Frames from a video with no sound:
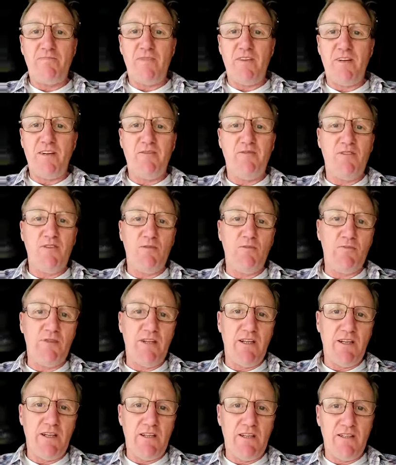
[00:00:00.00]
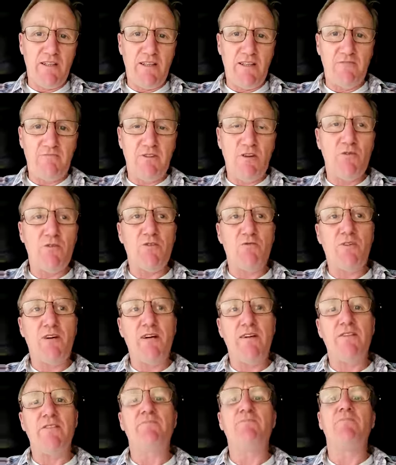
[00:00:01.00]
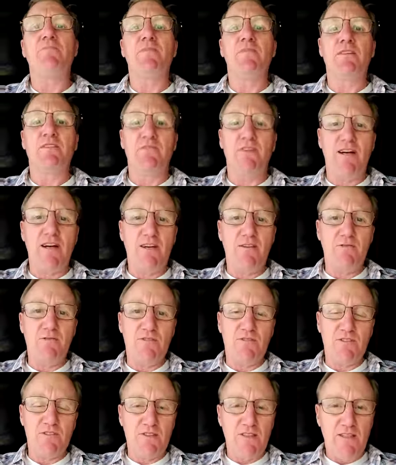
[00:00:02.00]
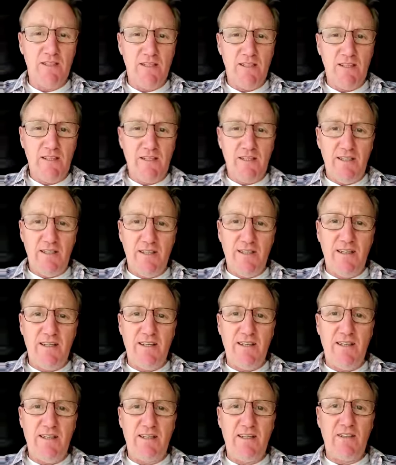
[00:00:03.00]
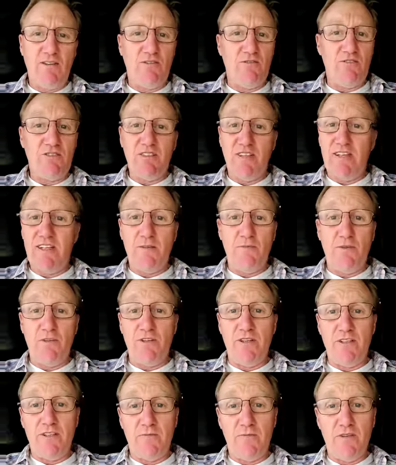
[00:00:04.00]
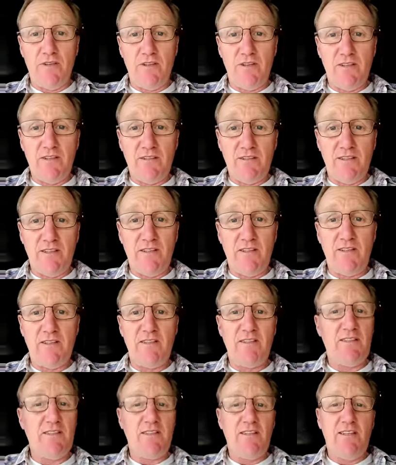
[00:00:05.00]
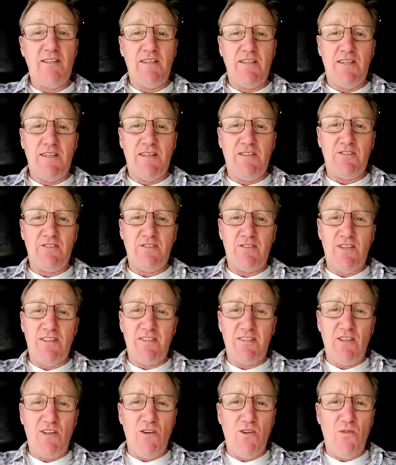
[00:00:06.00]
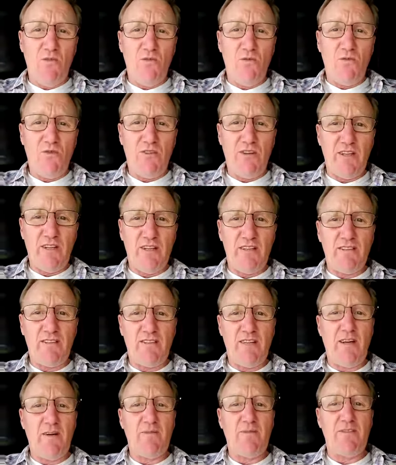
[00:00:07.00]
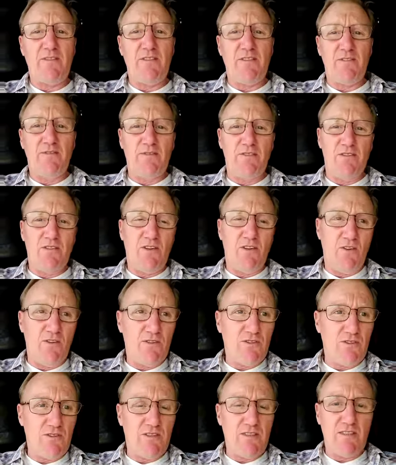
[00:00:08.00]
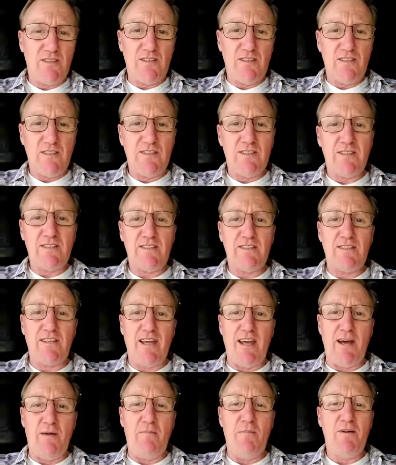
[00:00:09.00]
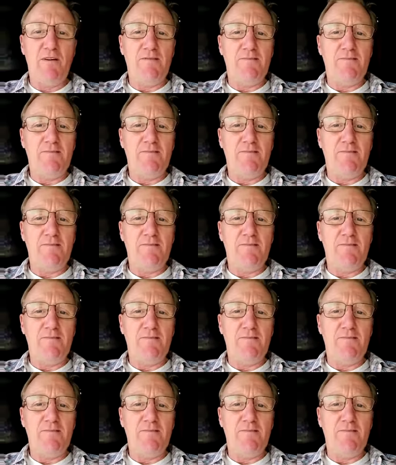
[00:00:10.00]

And I filmed it, and I rode around the grounds, and I couldn't see anybody, to be honest. And I just think this whole thing is absolute and utter scam.